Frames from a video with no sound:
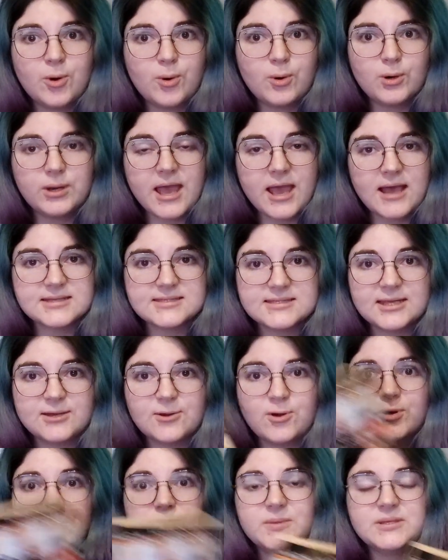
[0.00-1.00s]
has Nick
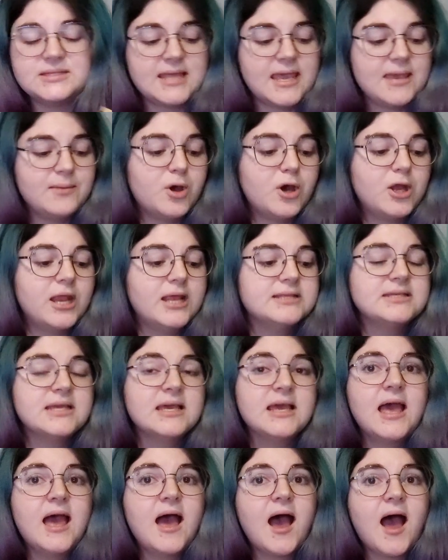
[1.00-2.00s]
Hornby's name on it,
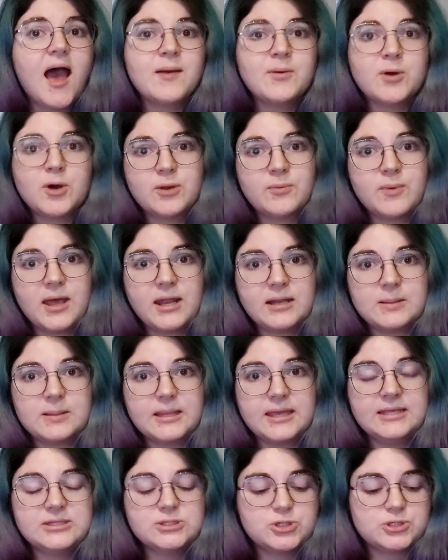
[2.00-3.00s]
I'm
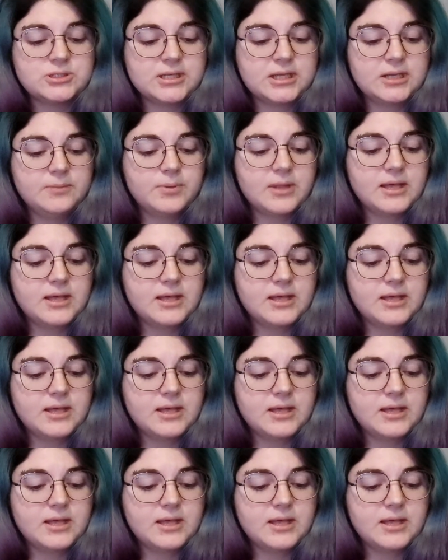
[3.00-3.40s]
automatically interested in.